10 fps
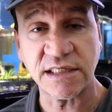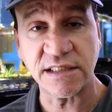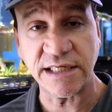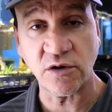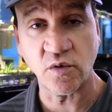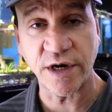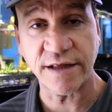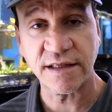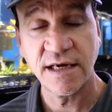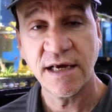to deal
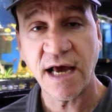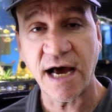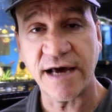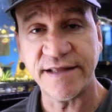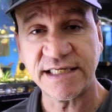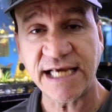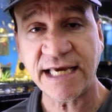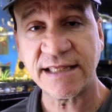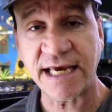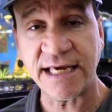with. The
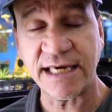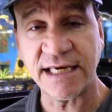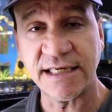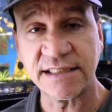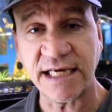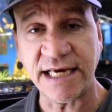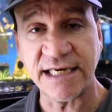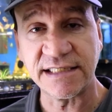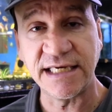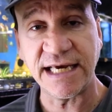second thing
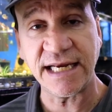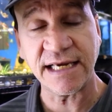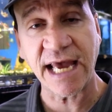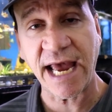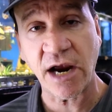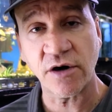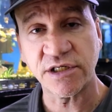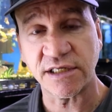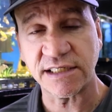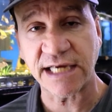is getting air
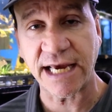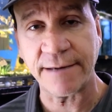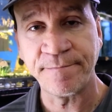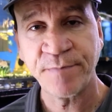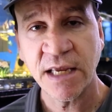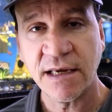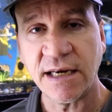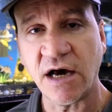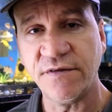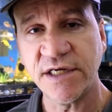to the tank.
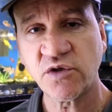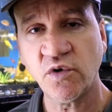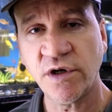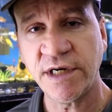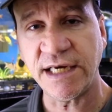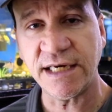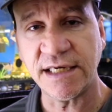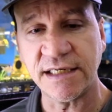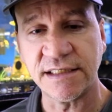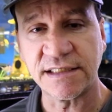Now this one
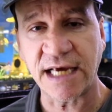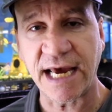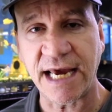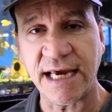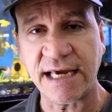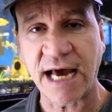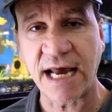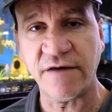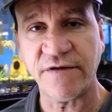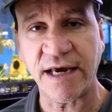is a
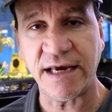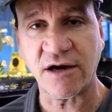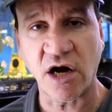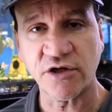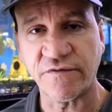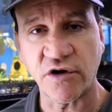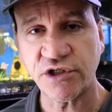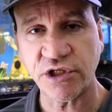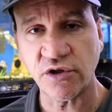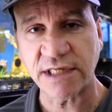kind of a
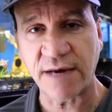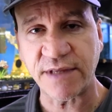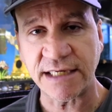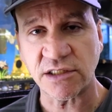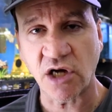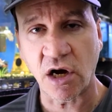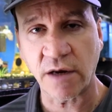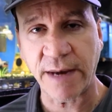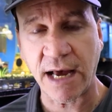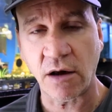controversial type thing to talk
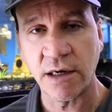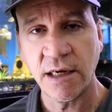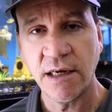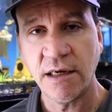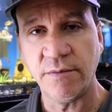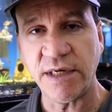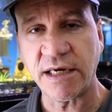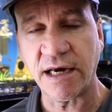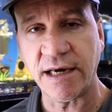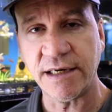about,
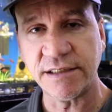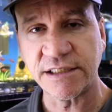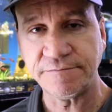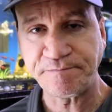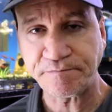because